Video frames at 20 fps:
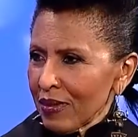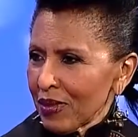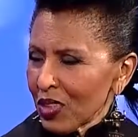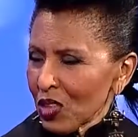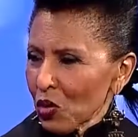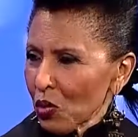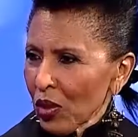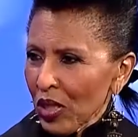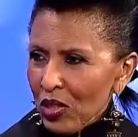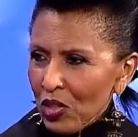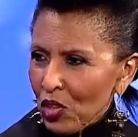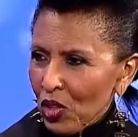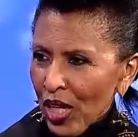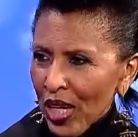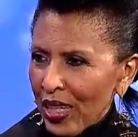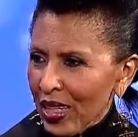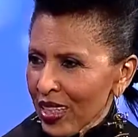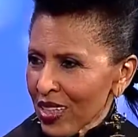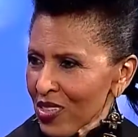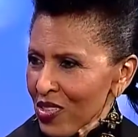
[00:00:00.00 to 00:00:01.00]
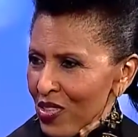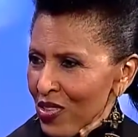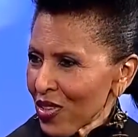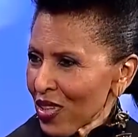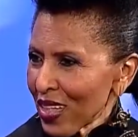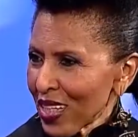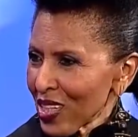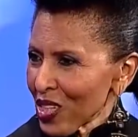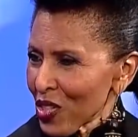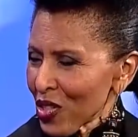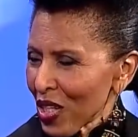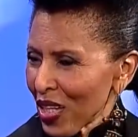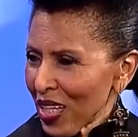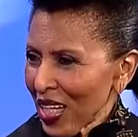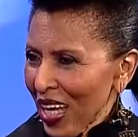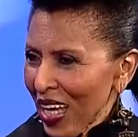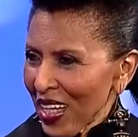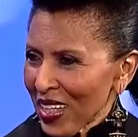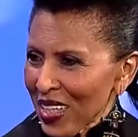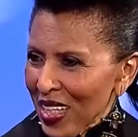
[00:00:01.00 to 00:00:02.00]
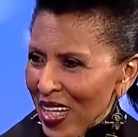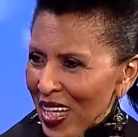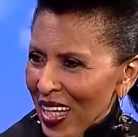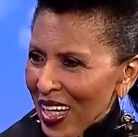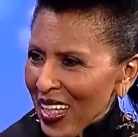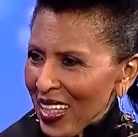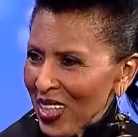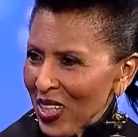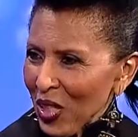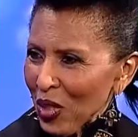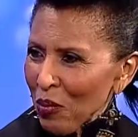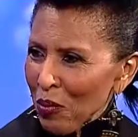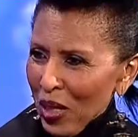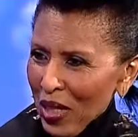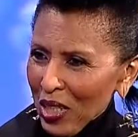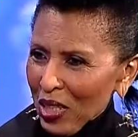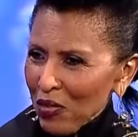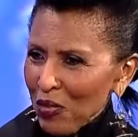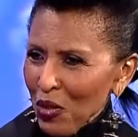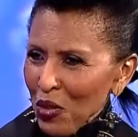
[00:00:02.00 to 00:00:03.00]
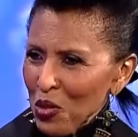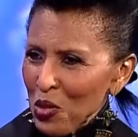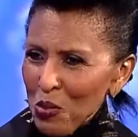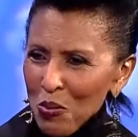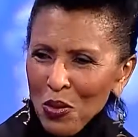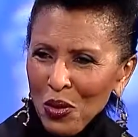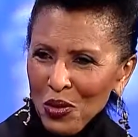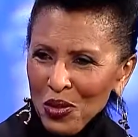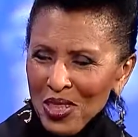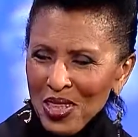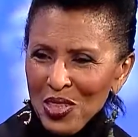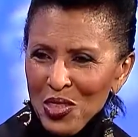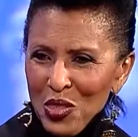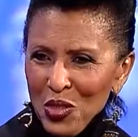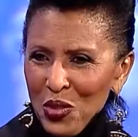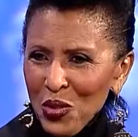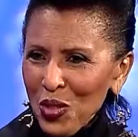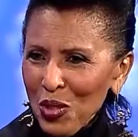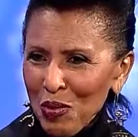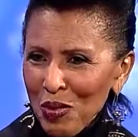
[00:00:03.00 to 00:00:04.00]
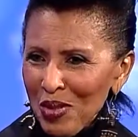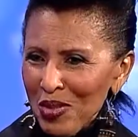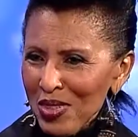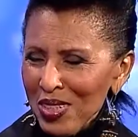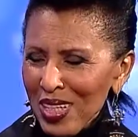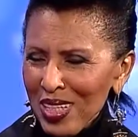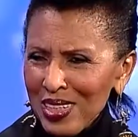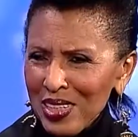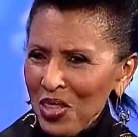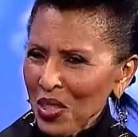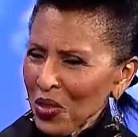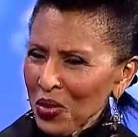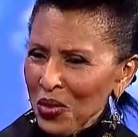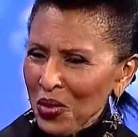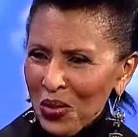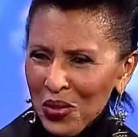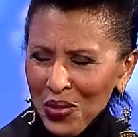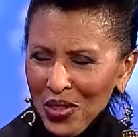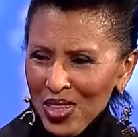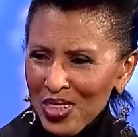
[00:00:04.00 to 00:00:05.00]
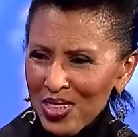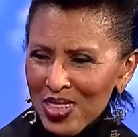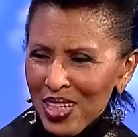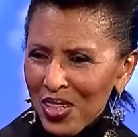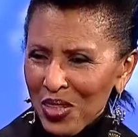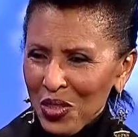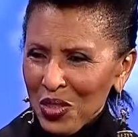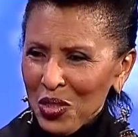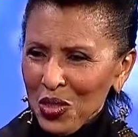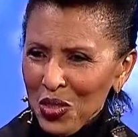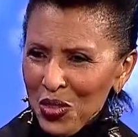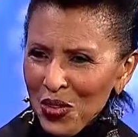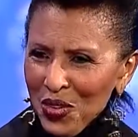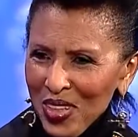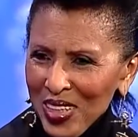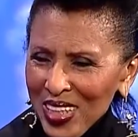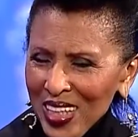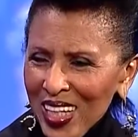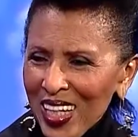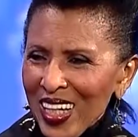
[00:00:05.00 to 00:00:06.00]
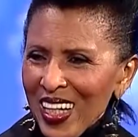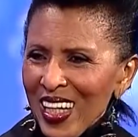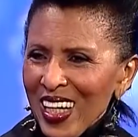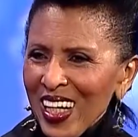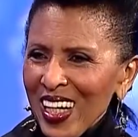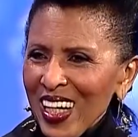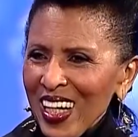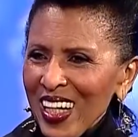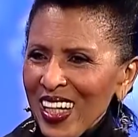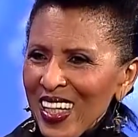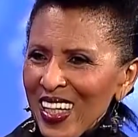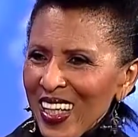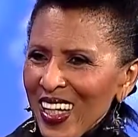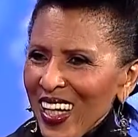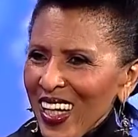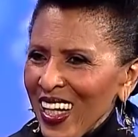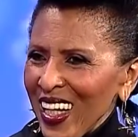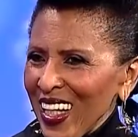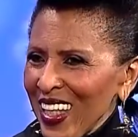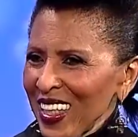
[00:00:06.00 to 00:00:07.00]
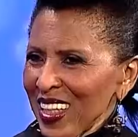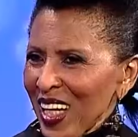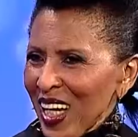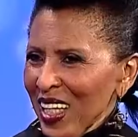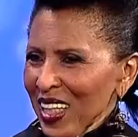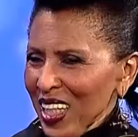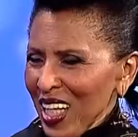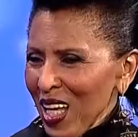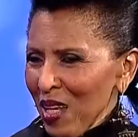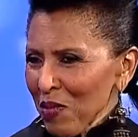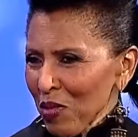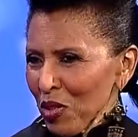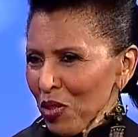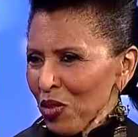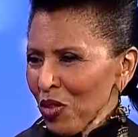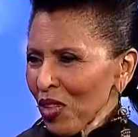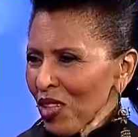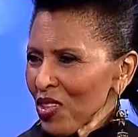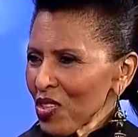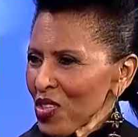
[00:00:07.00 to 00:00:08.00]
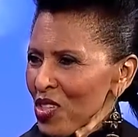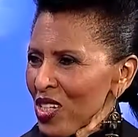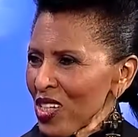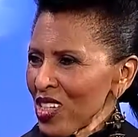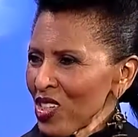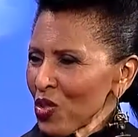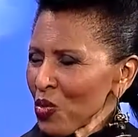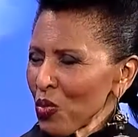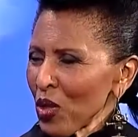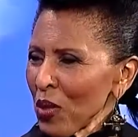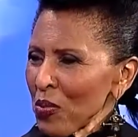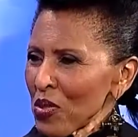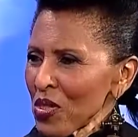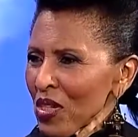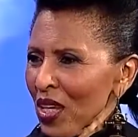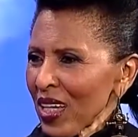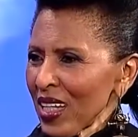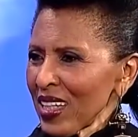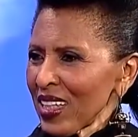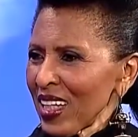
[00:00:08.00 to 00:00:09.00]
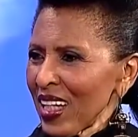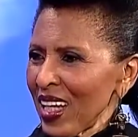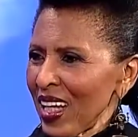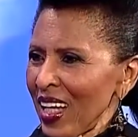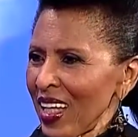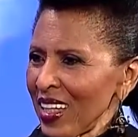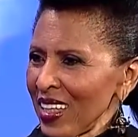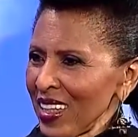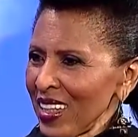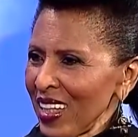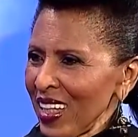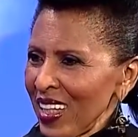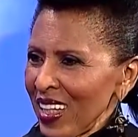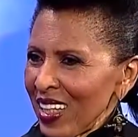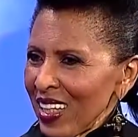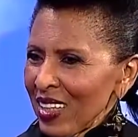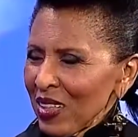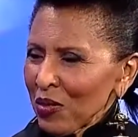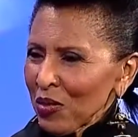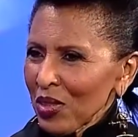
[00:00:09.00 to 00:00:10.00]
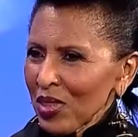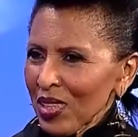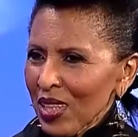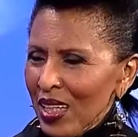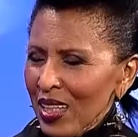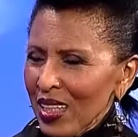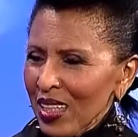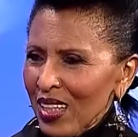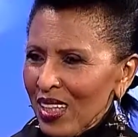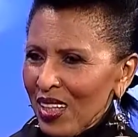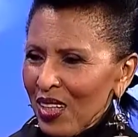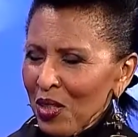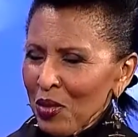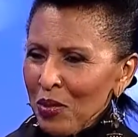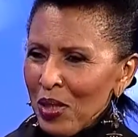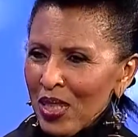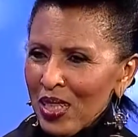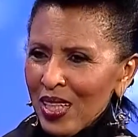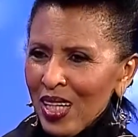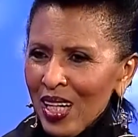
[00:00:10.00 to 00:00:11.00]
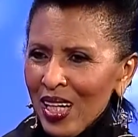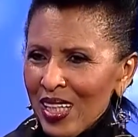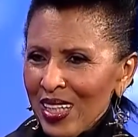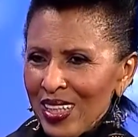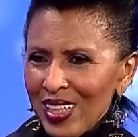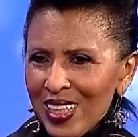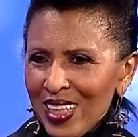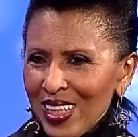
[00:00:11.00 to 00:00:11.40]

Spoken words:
sweat jackets and things that had, microphones built into them. And it was like, no, that's not going to do it. And I came across his website and was like, oh my God,